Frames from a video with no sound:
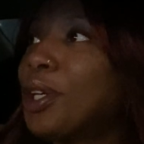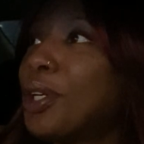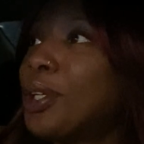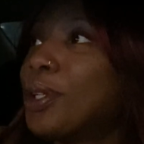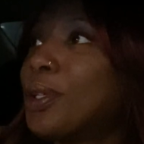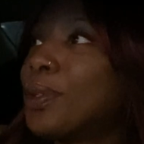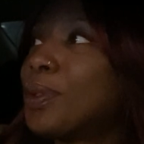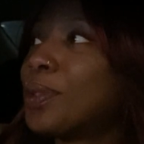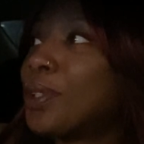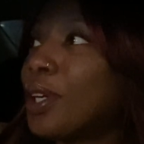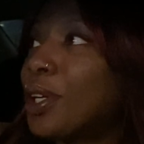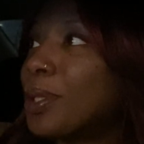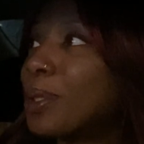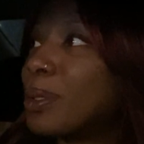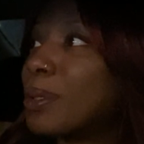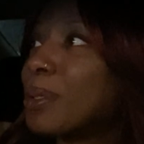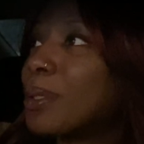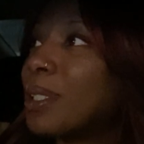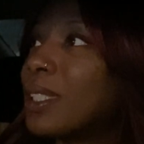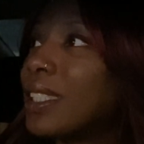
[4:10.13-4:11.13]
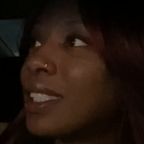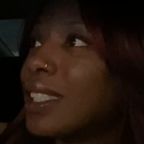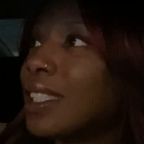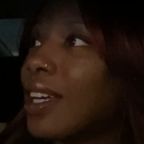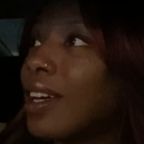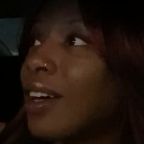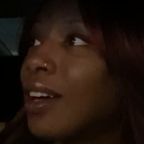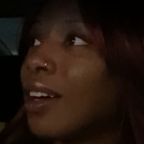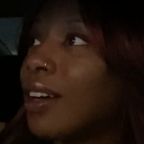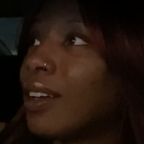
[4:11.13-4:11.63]
Who knows?
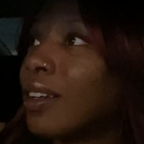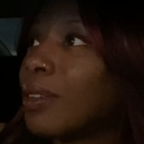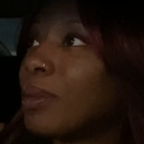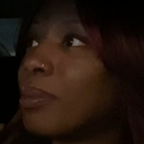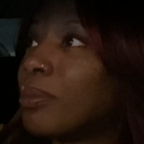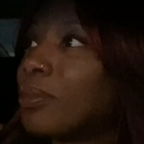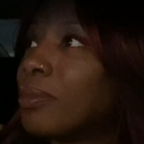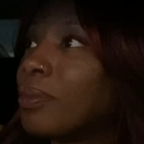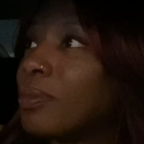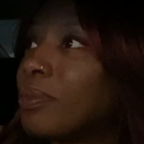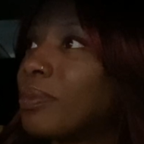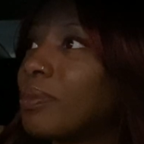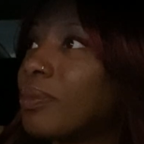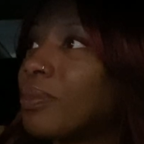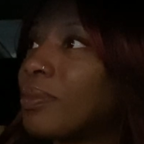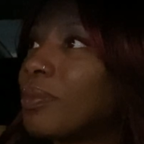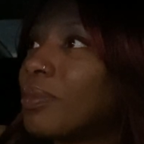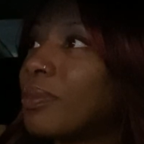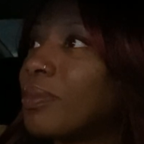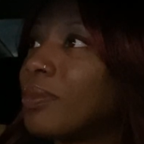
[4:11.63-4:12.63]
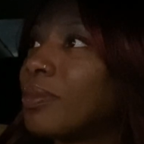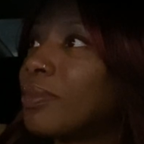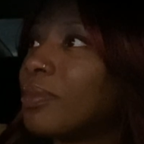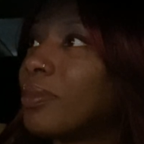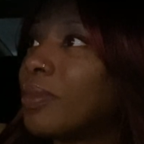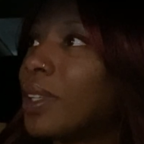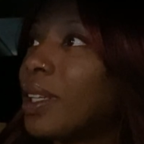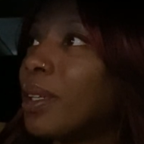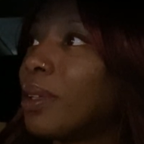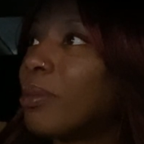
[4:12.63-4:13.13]

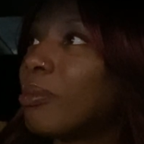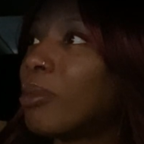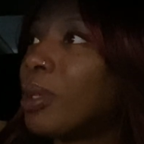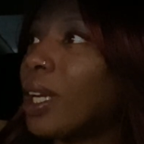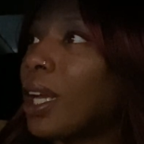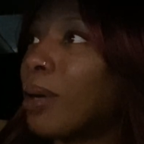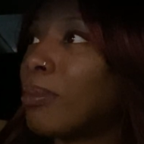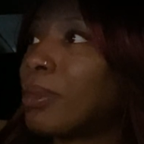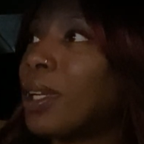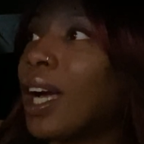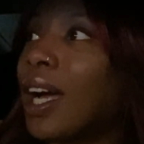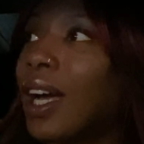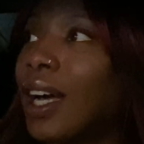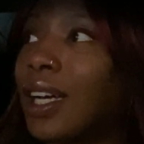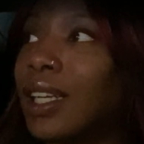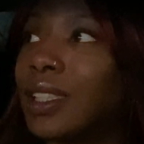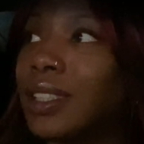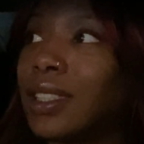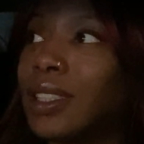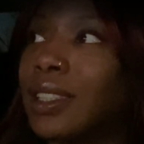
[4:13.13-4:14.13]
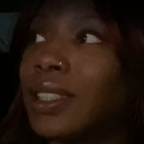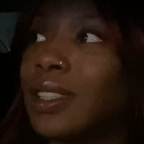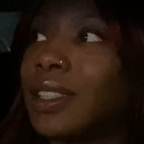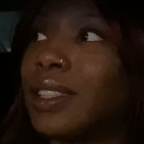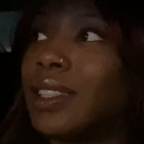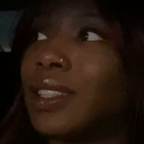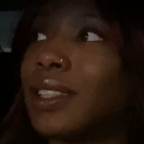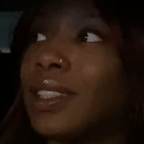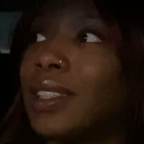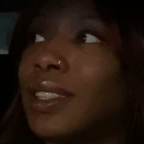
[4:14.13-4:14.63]
But I'm not
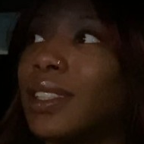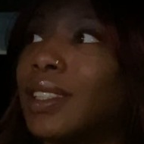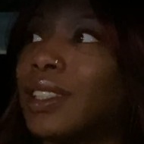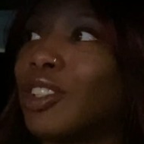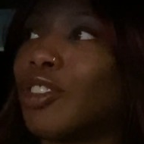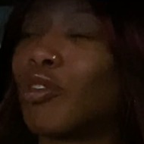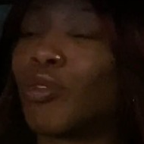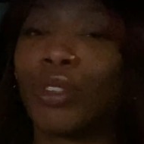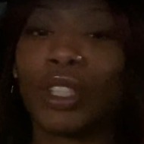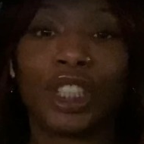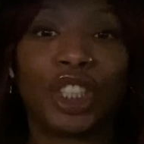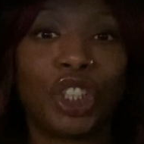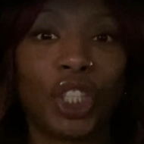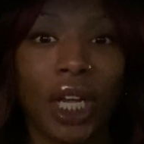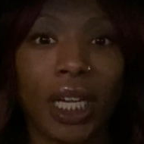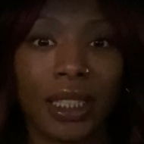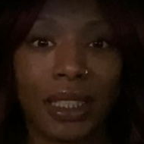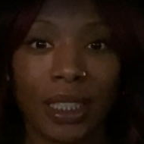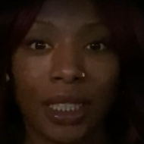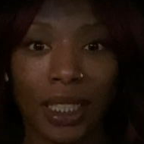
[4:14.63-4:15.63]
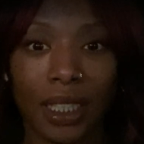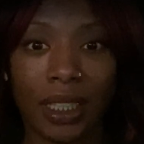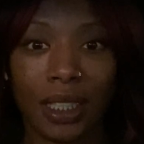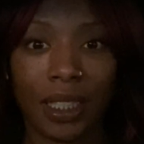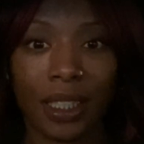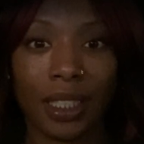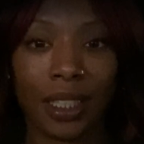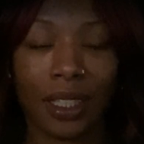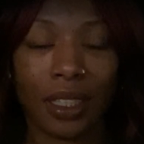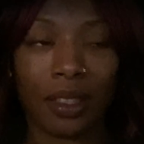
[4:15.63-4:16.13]
rejecting
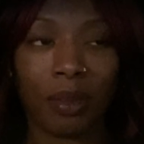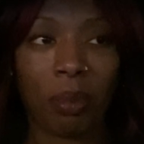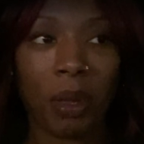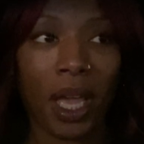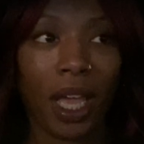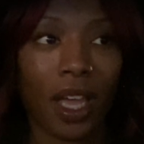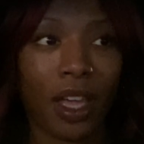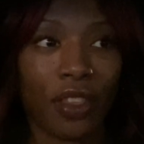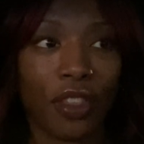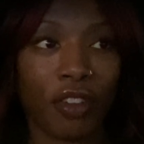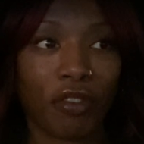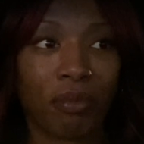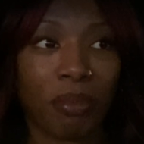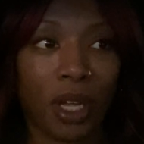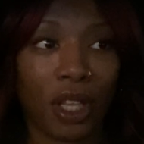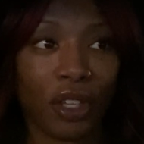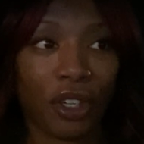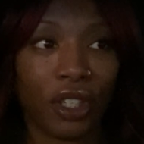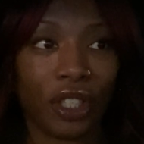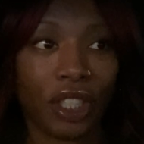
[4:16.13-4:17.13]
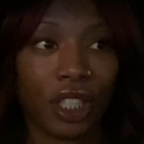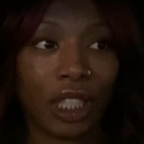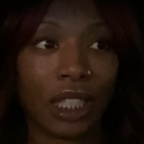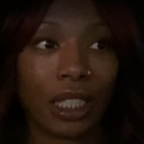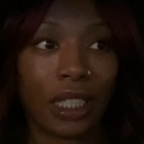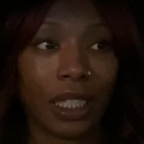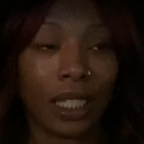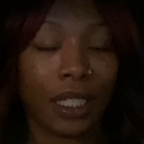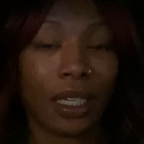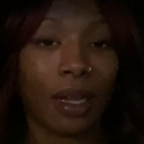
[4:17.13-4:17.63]
the path of
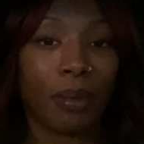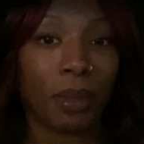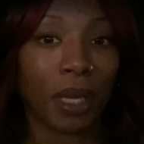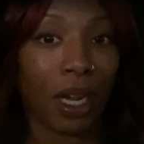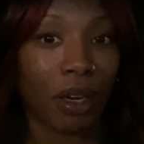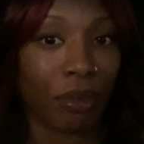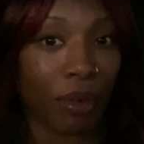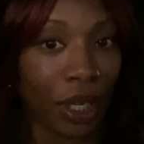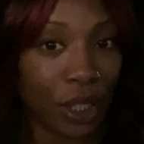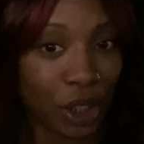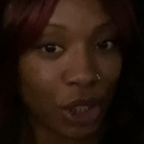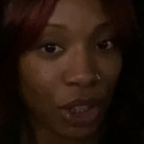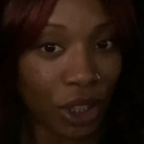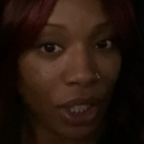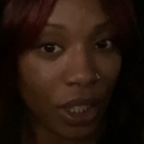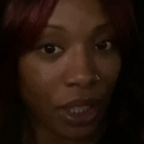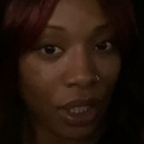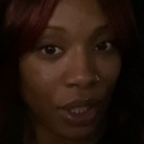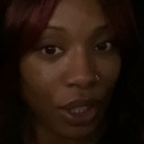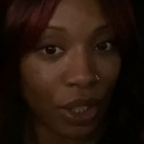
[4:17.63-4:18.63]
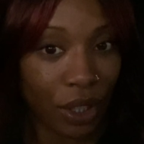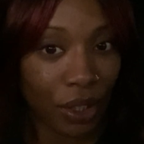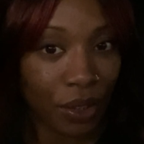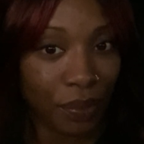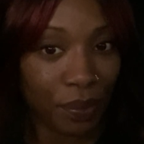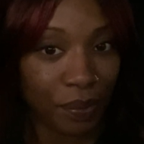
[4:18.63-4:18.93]
motherhood, and I'm not rushing it either.